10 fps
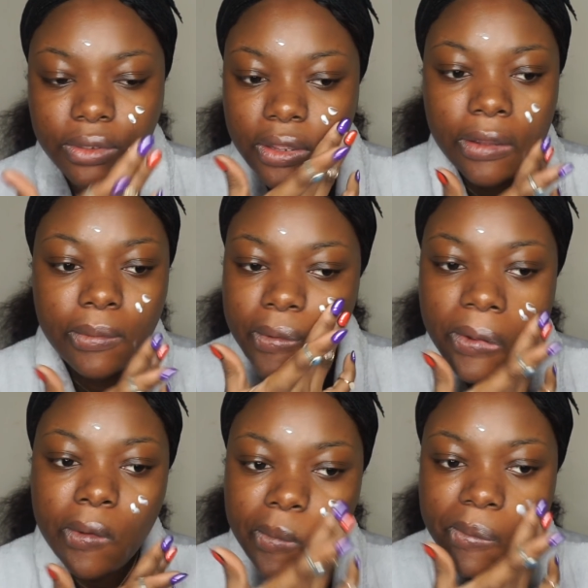
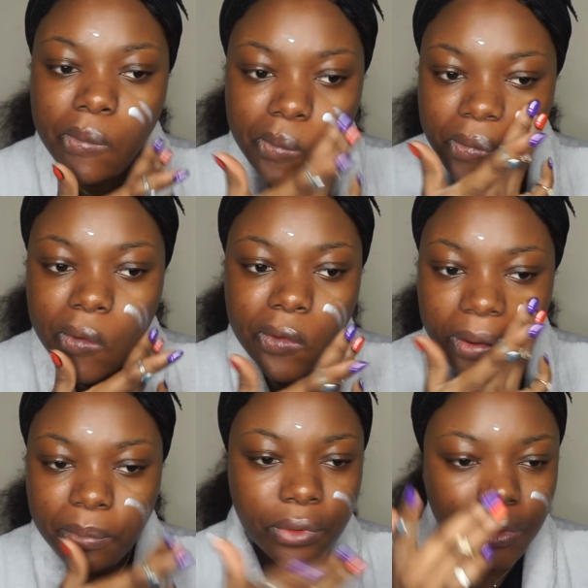their
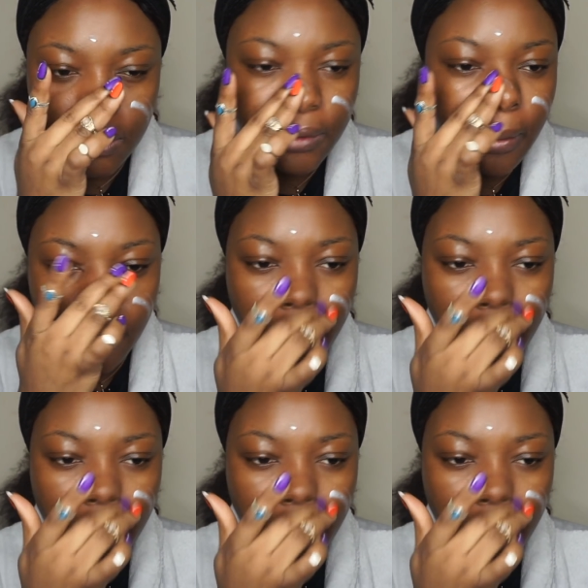product,